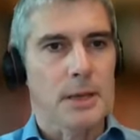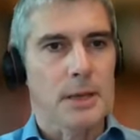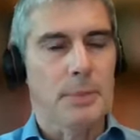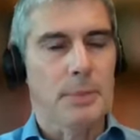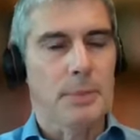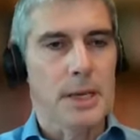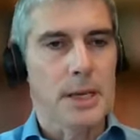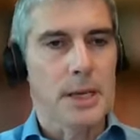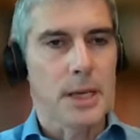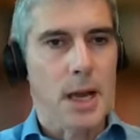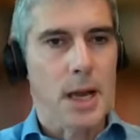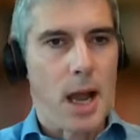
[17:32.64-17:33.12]

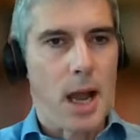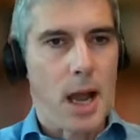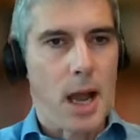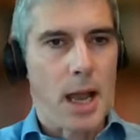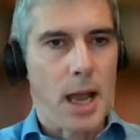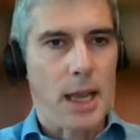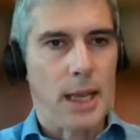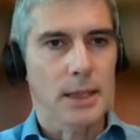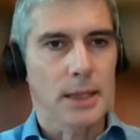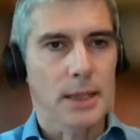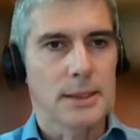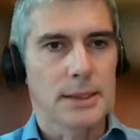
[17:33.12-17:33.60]

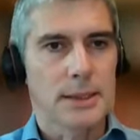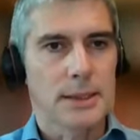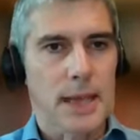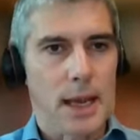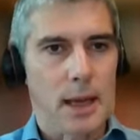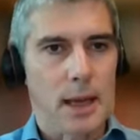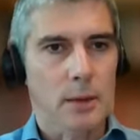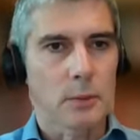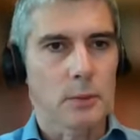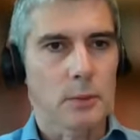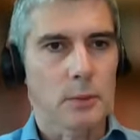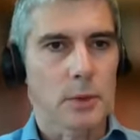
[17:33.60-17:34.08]
benign
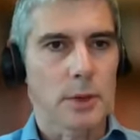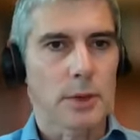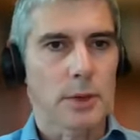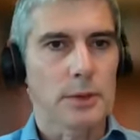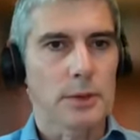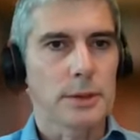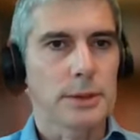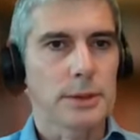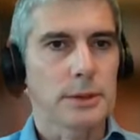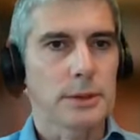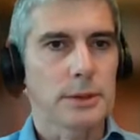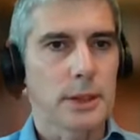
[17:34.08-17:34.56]

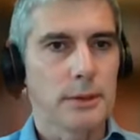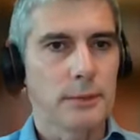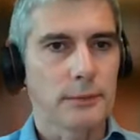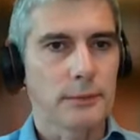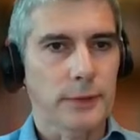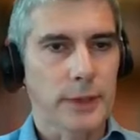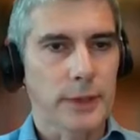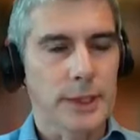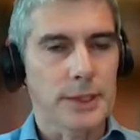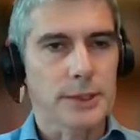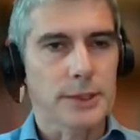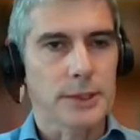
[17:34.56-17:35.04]
downward
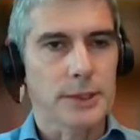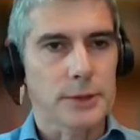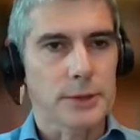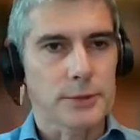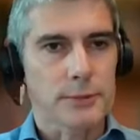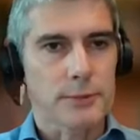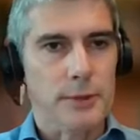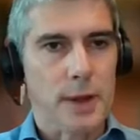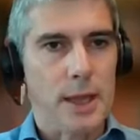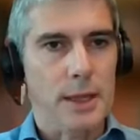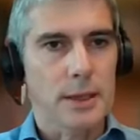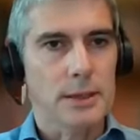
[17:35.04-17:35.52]
inflation
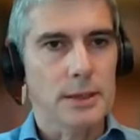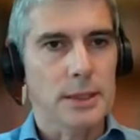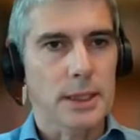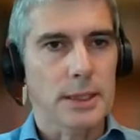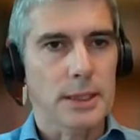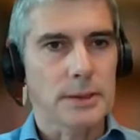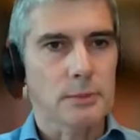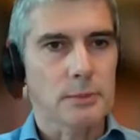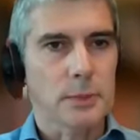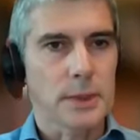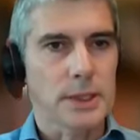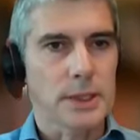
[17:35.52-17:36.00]
trend
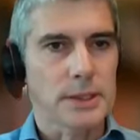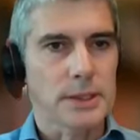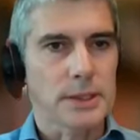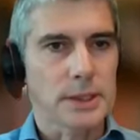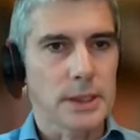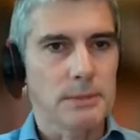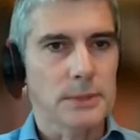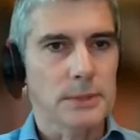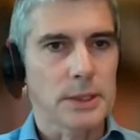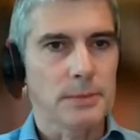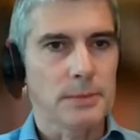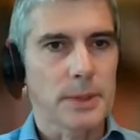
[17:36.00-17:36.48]
as we
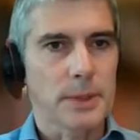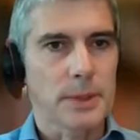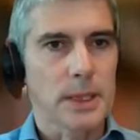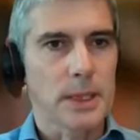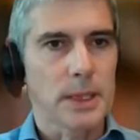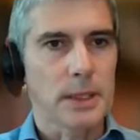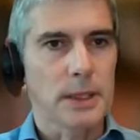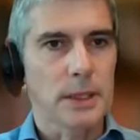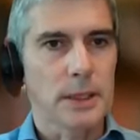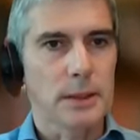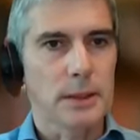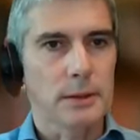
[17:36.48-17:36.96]
seem to
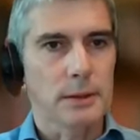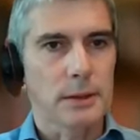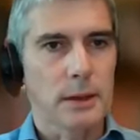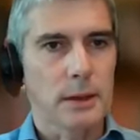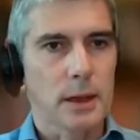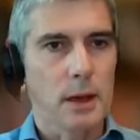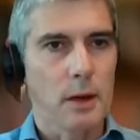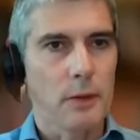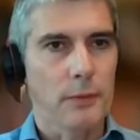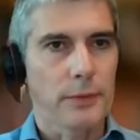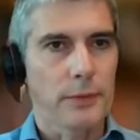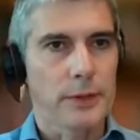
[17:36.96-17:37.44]
be
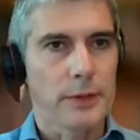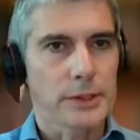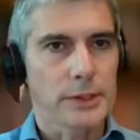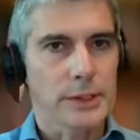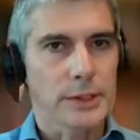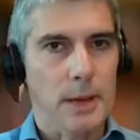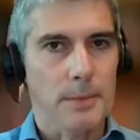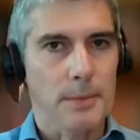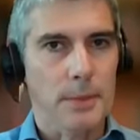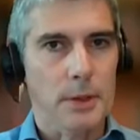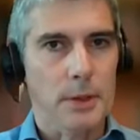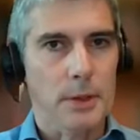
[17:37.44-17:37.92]
over the
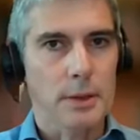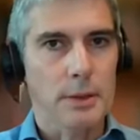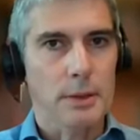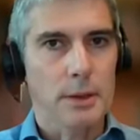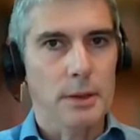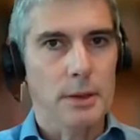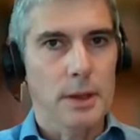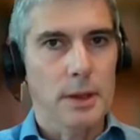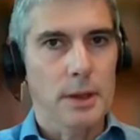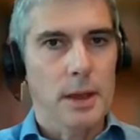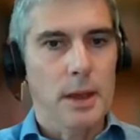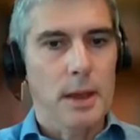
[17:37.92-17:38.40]
summer
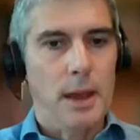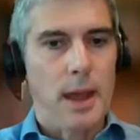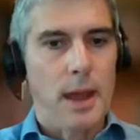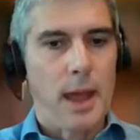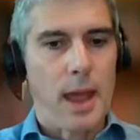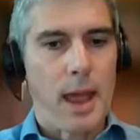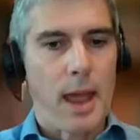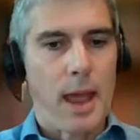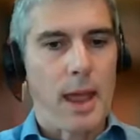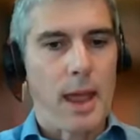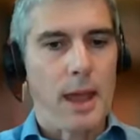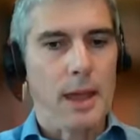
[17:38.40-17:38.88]

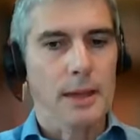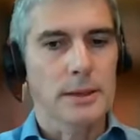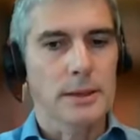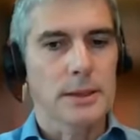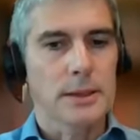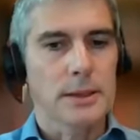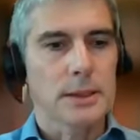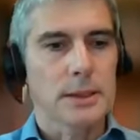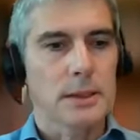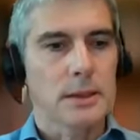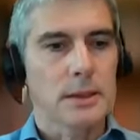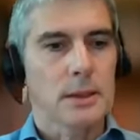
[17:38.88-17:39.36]

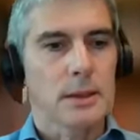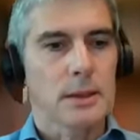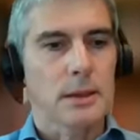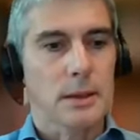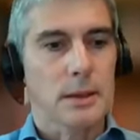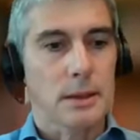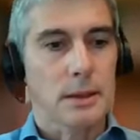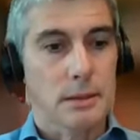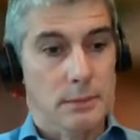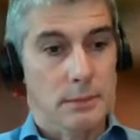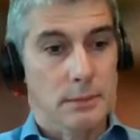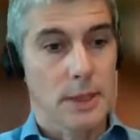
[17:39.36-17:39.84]
and
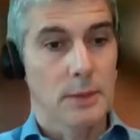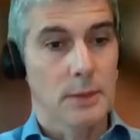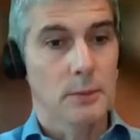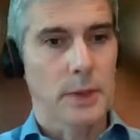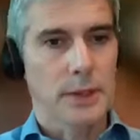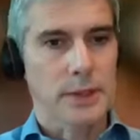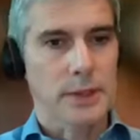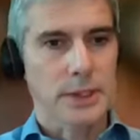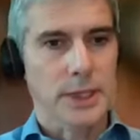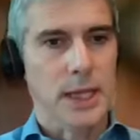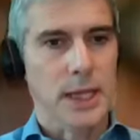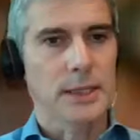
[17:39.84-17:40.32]
in
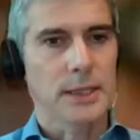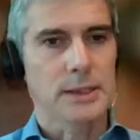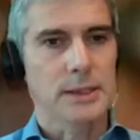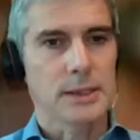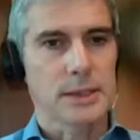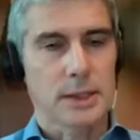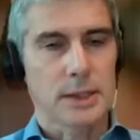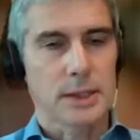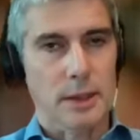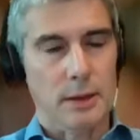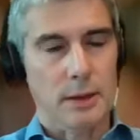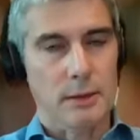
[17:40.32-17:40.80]
which case
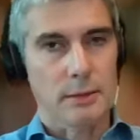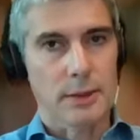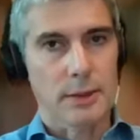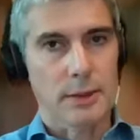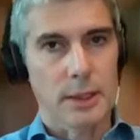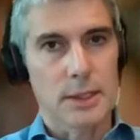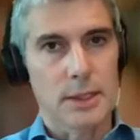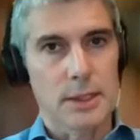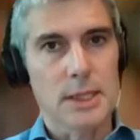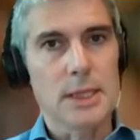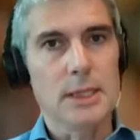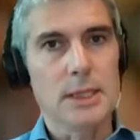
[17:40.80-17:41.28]
the
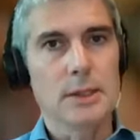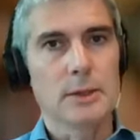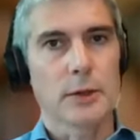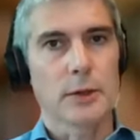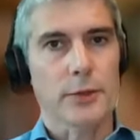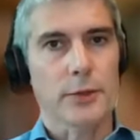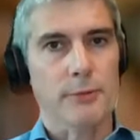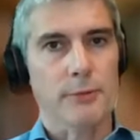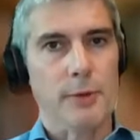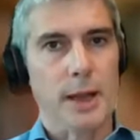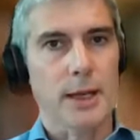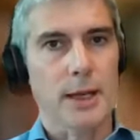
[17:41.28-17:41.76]
the needle
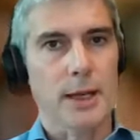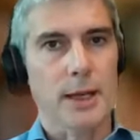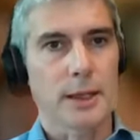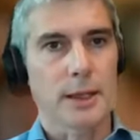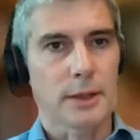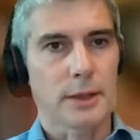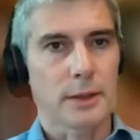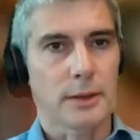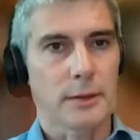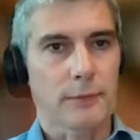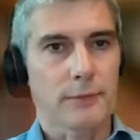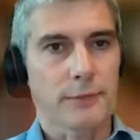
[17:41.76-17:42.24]
threading
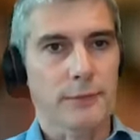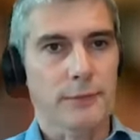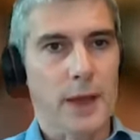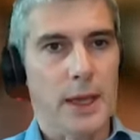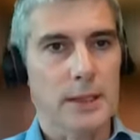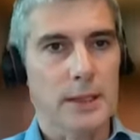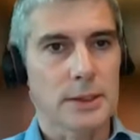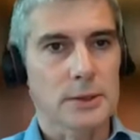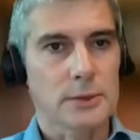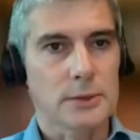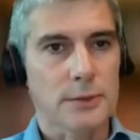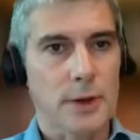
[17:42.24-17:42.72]
that the
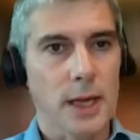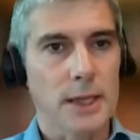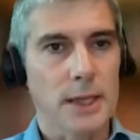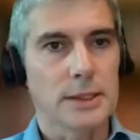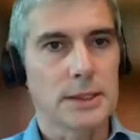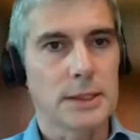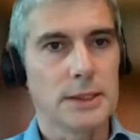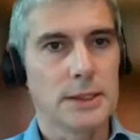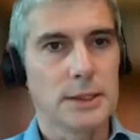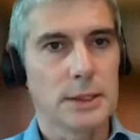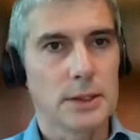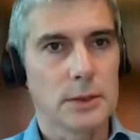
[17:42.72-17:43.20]
fed has tried
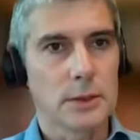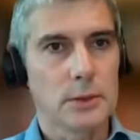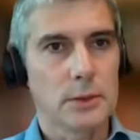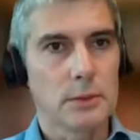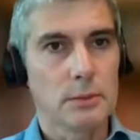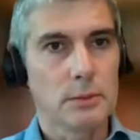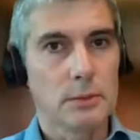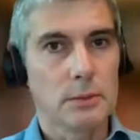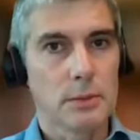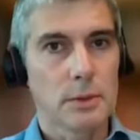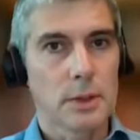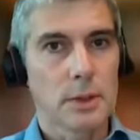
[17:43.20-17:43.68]
to
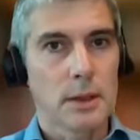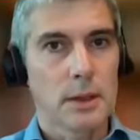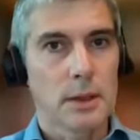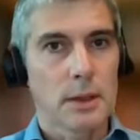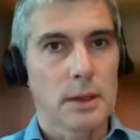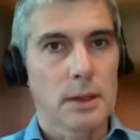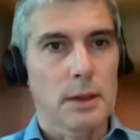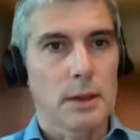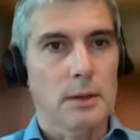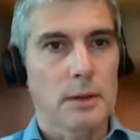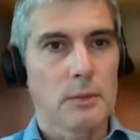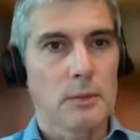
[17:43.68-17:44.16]
do
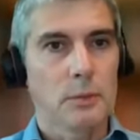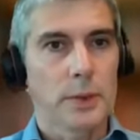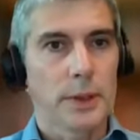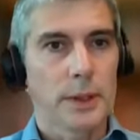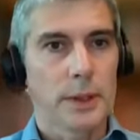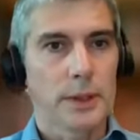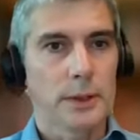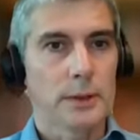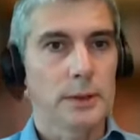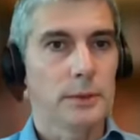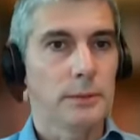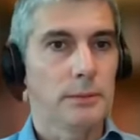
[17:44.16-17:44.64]

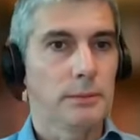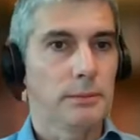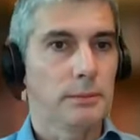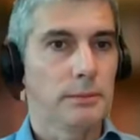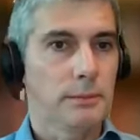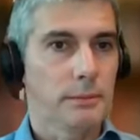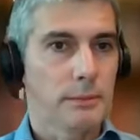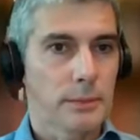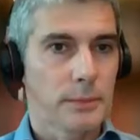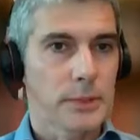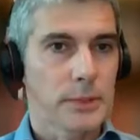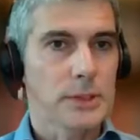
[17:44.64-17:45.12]
will
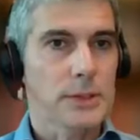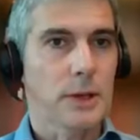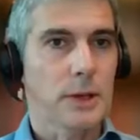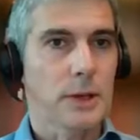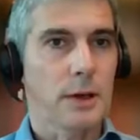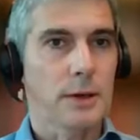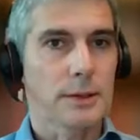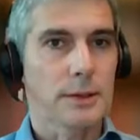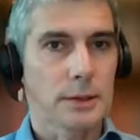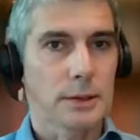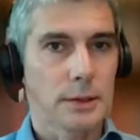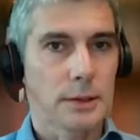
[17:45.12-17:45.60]

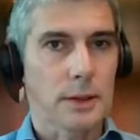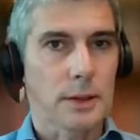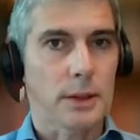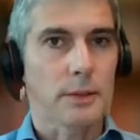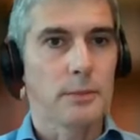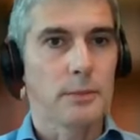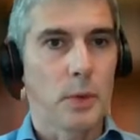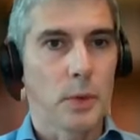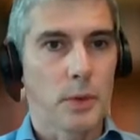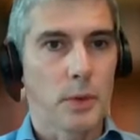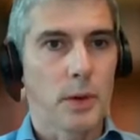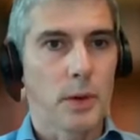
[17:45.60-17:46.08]
start to look
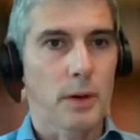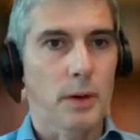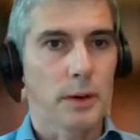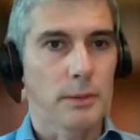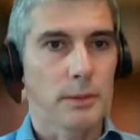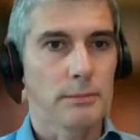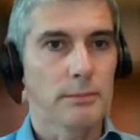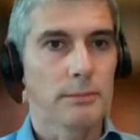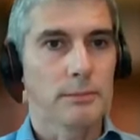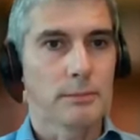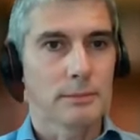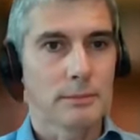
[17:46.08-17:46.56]

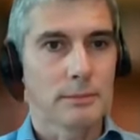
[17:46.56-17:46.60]
more